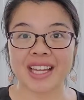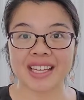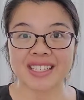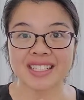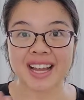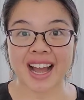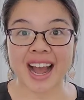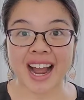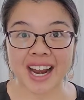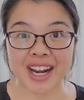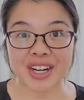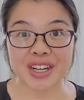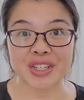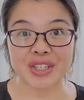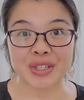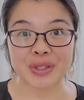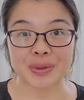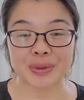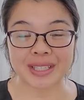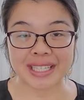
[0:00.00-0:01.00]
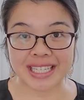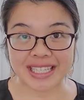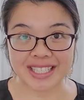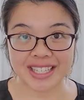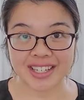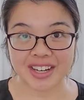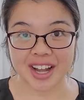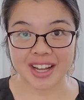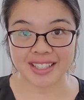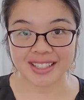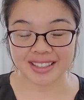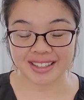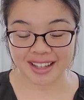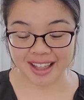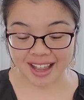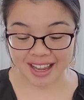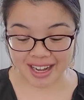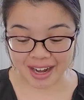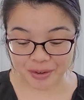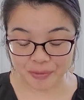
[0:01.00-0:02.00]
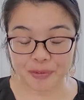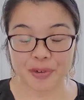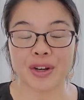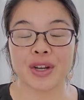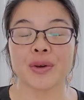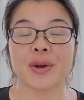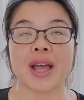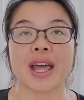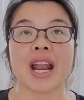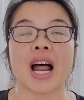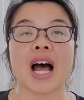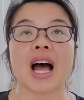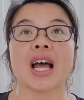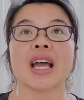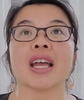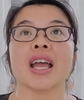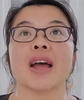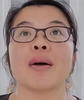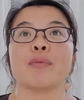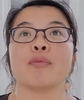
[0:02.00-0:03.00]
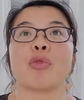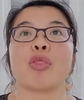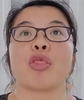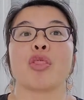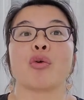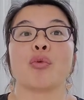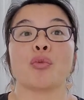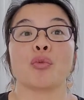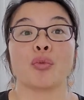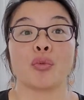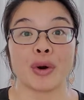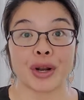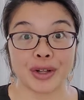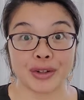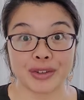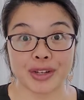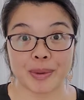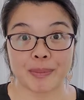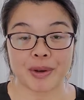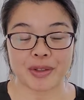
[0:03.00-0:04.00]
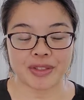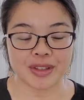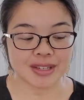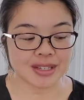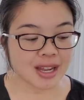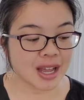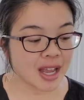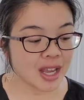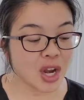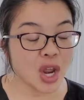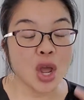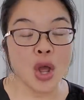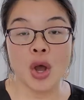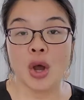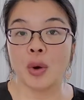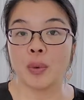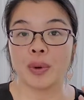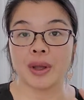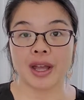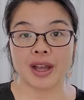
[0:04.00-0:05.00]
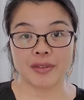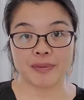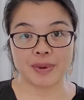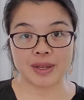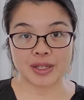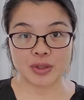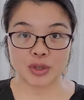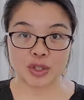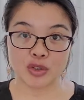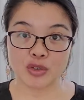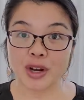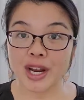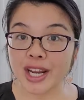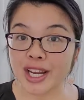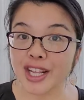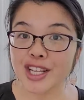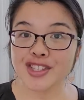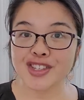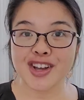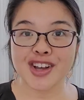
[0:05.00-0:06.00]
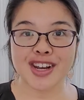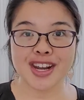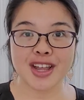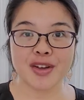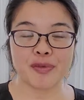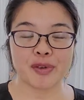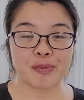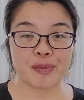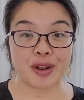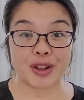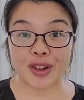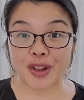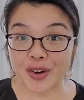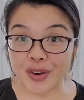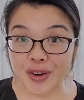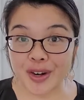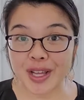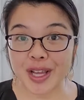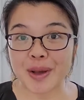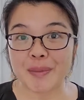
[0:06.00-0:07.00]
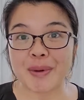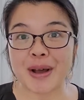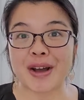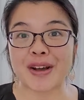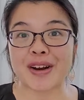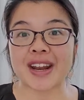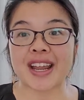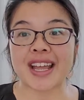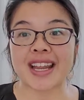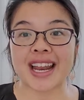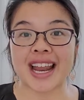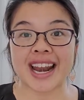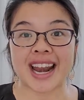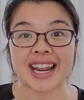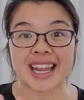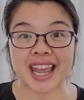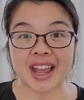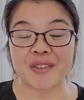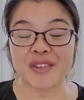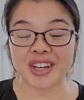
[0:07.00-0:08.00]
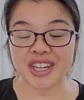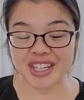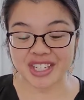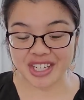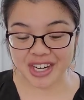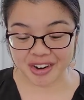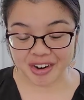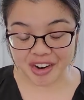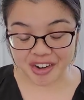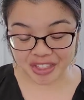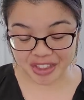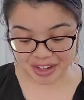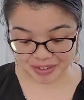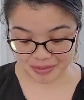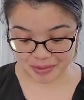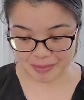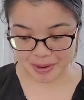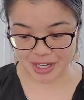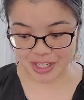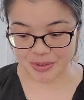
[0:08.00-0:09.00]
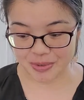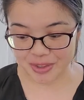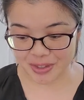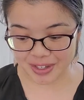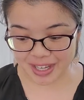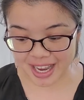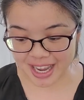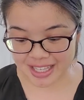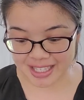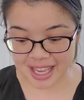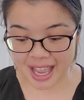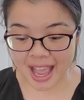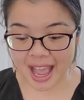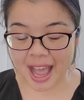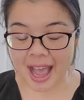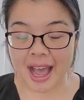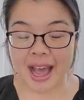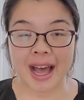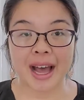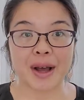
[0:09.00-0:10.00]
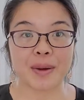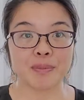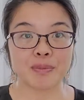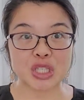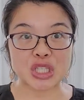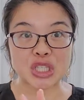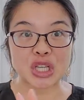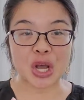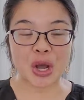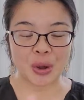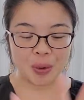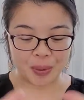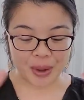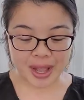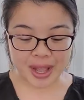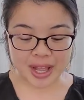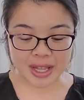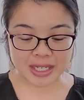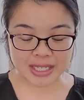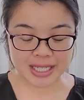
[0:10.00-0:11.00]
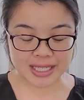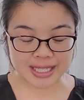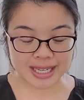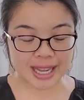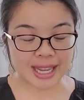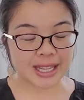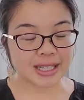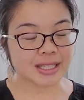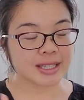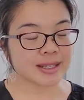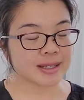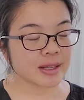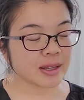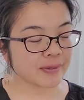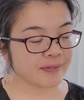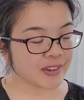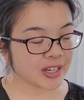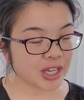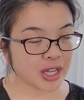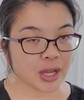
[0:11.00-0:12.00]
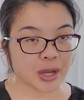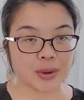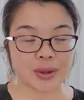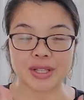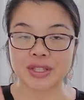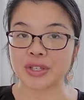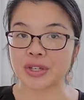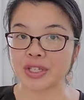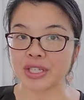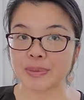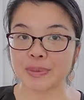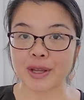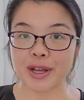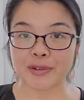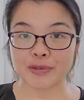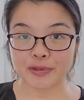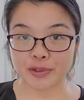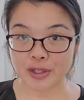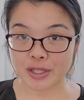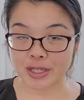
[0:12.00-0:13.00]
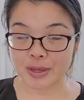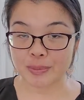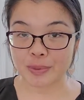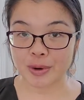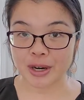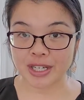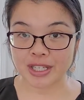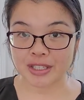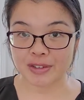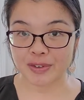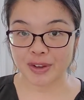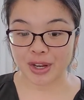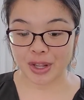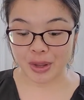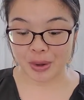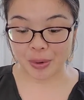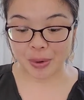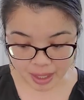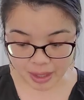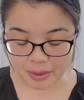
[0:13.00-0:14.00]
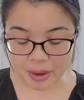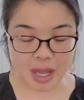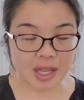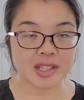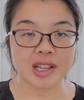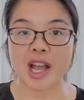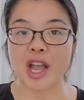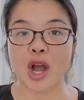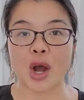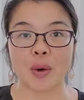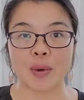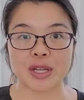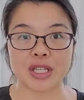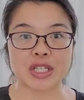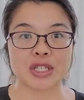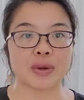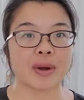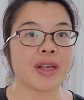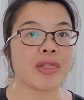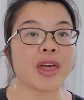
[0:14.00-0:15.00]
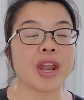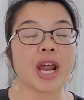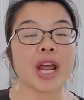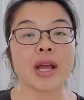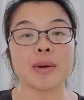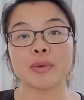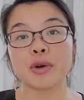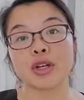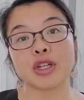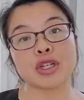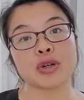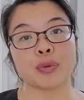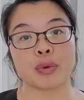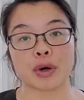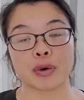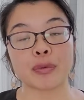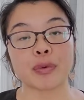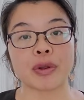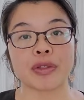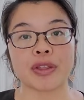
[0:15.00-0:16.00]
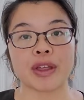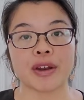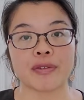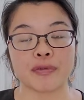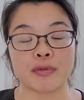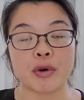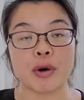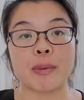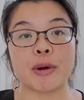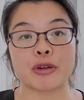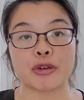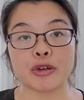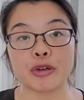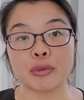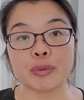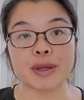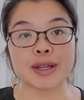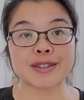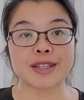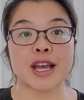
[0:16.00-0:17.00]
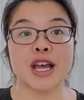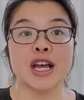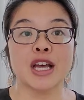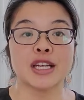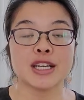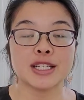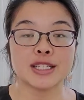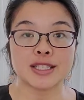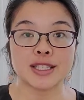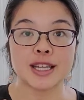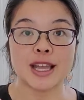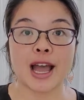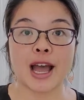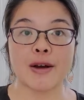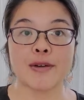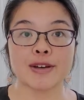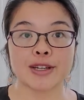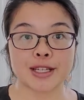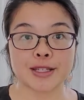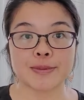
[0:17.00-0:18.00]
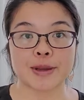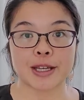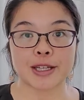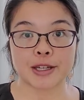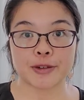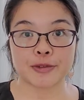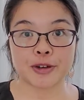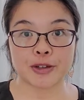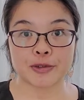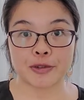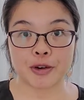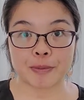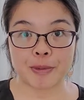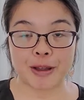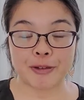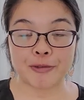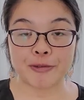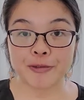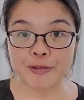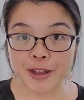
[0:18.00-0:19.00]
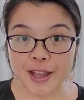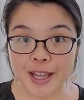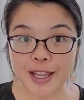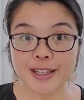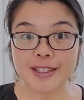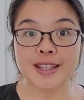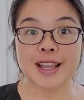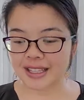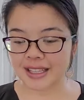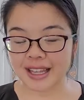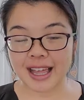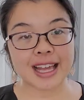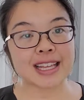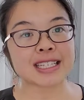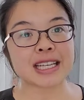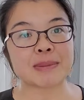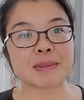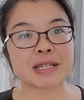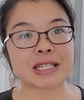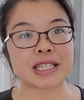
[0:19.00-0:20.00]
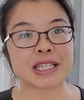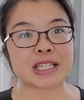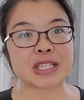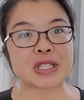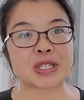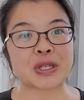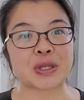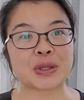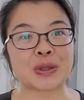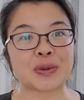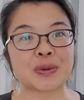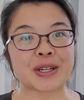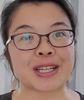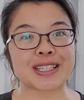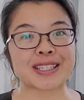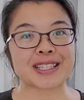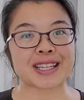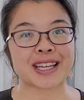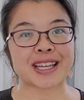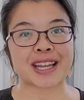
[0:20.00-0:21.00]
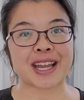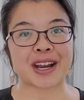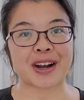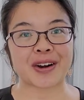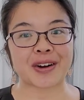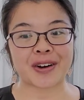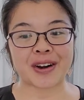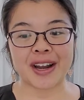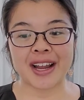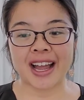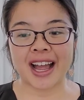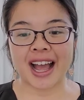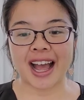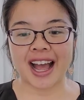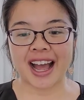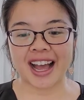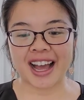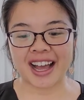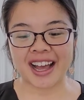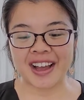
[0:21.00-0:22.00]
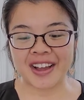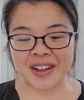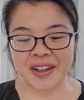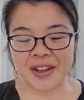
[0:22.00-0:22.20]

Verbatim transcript: entire new Isa Knox line out for you, and I am thrilled about this line. We have been doing trainings on it, we've been learning about it, and I can't wait to share all the information with you guys. Um, so today's video is going to be a first impressions video, as I always do, and then I am going to work with it for about two weeks to see how it does make a difference for my face. The last time I did a two-week skincare uh,